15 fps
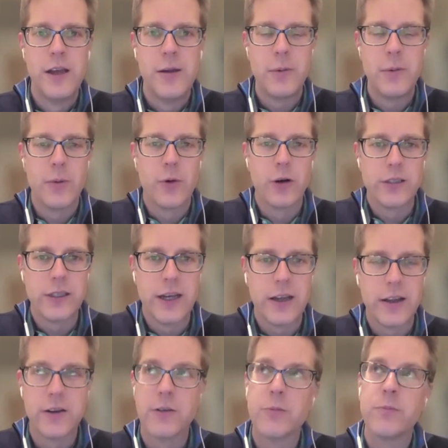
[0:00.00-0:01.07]
work
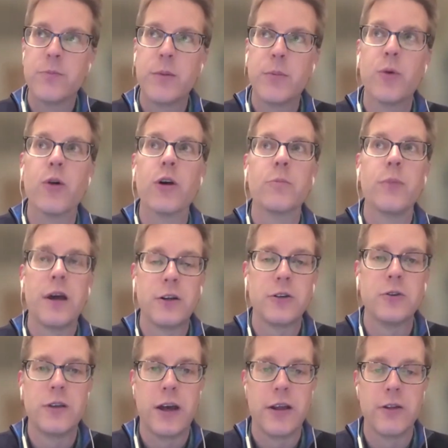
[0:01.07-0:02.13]
together. People work better
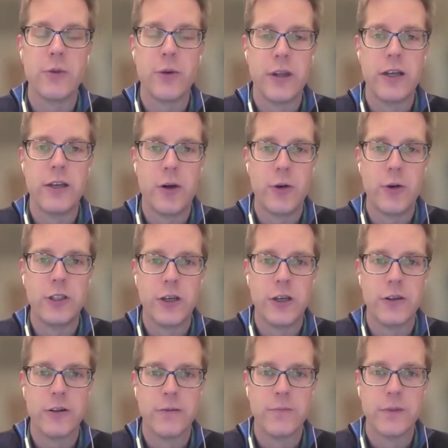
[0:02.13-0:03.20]
together when they know each
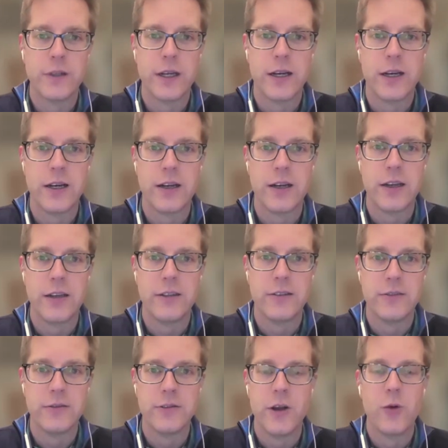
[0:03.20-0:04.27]
other
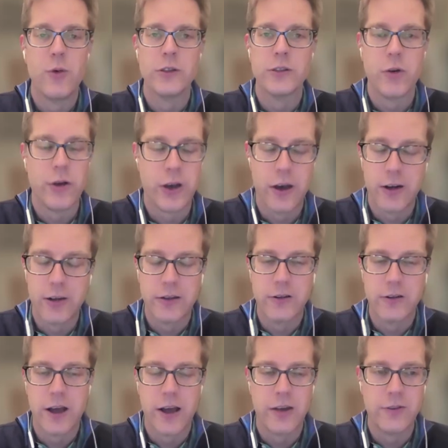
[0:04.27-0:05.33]
and know what's going on in their
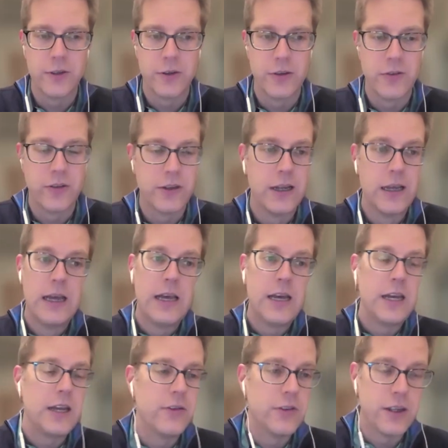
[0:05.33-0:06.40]
lives. So even
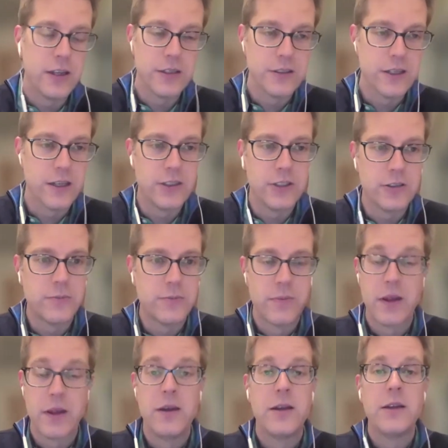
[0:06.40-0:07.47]
things like
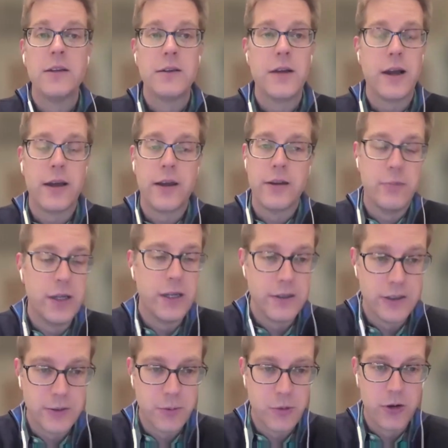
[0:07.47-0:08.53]
I had a meeting
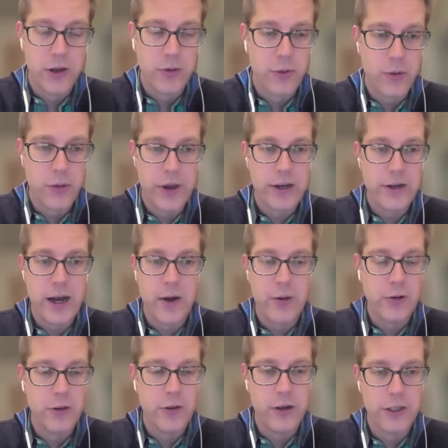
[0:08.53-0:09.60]
this morning where we had an
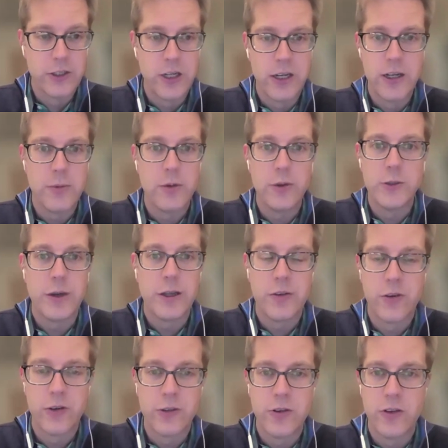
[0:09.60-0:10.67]
hour-long agenda, but we spent the
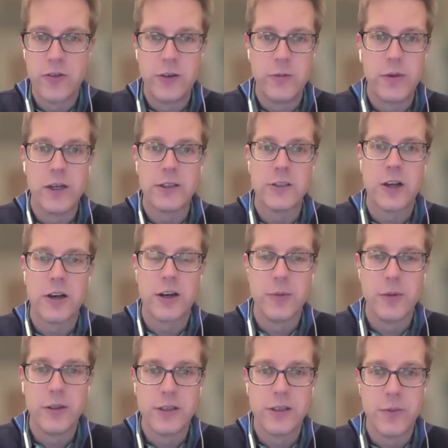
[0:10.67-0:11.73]
first 15 minutes talking
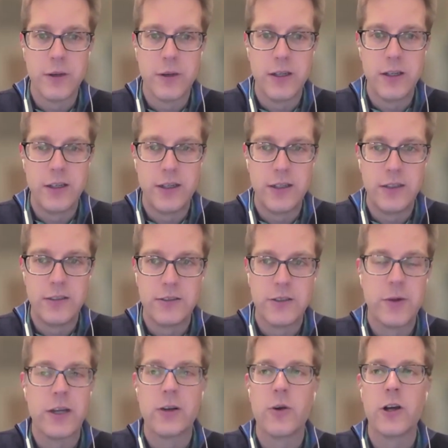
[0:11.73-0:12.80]
about somebody
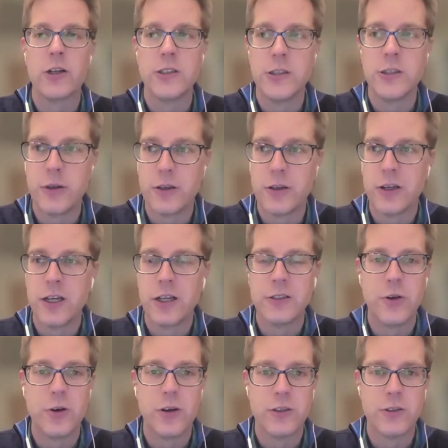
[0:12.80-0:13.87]
had questions about their kids
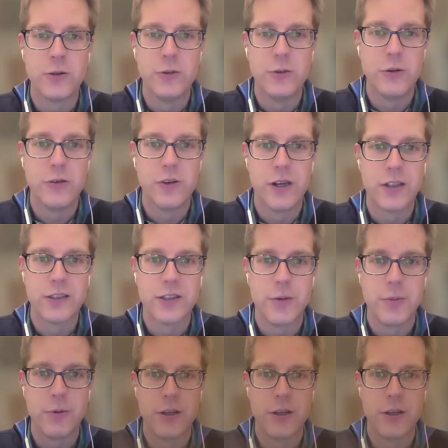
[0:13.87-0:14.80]
going to school over the next couple of